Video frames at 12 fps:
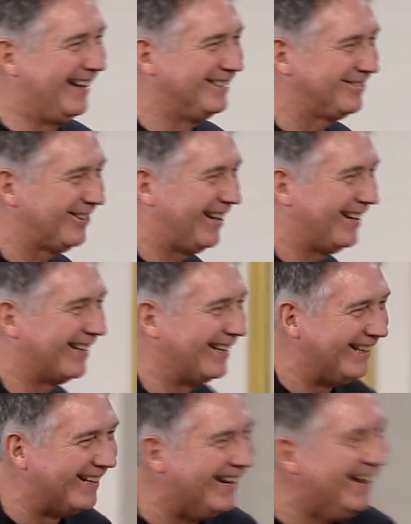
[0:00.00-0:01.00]
let's try it
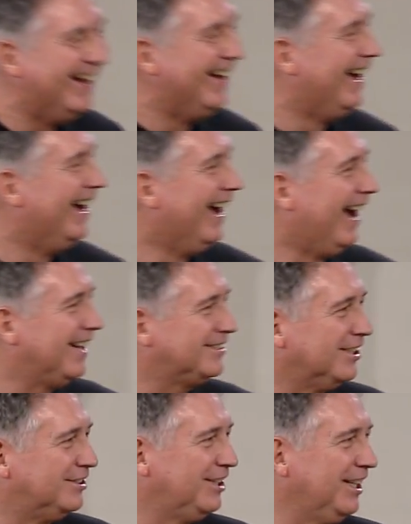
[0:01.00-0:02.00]
again. I
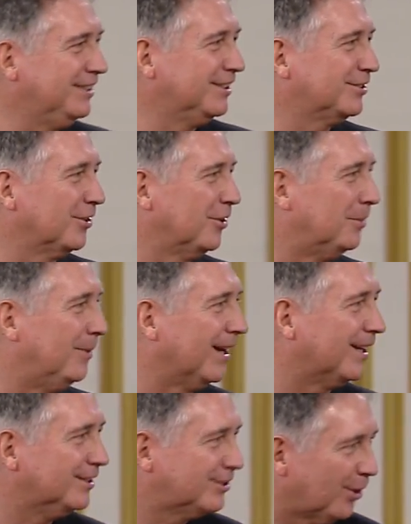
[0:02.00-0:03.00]
said, Jesus is going to
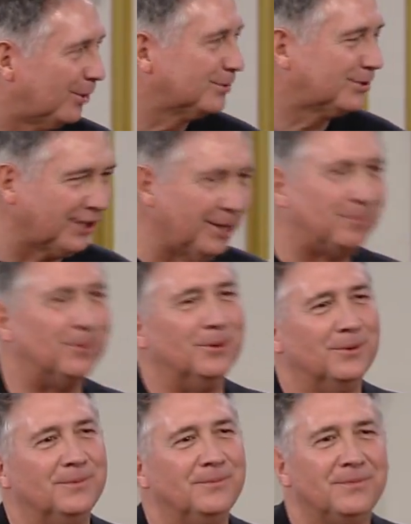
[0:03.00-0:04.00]
make it so simple.
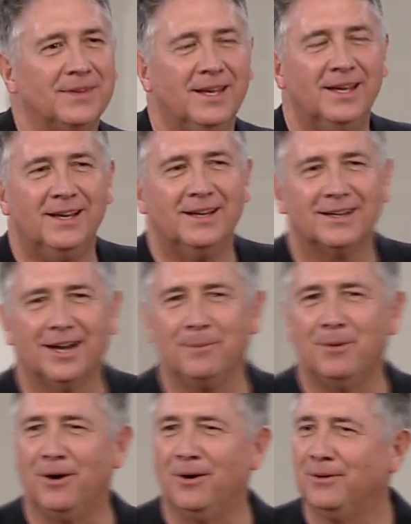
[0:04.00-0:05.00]

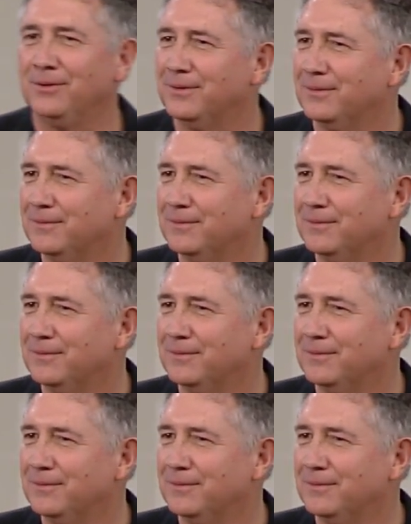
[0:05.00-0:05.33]
Come on.